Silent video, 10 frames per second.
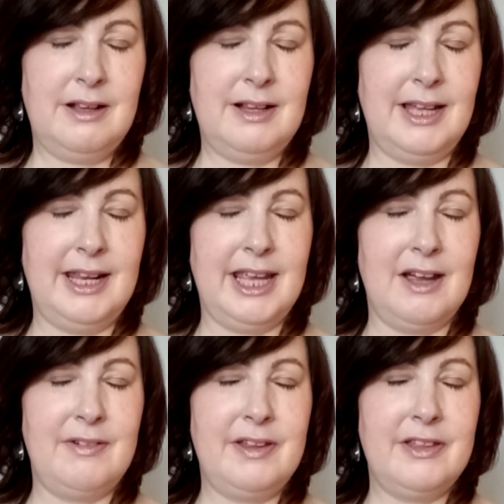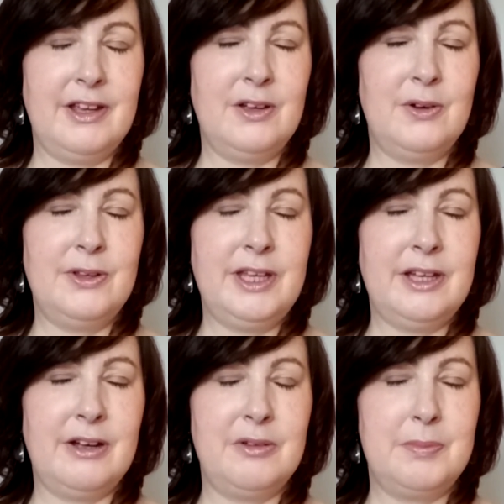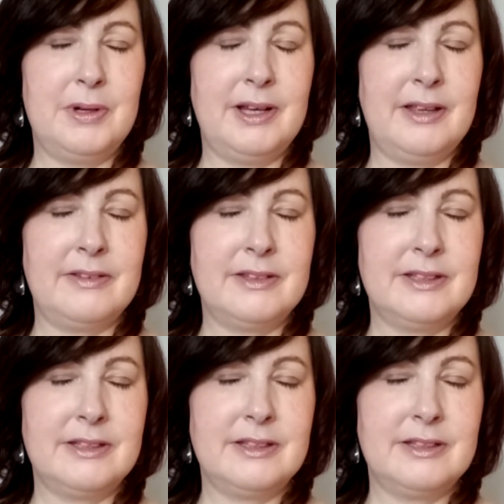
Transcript: Letting everything go in the out breaths.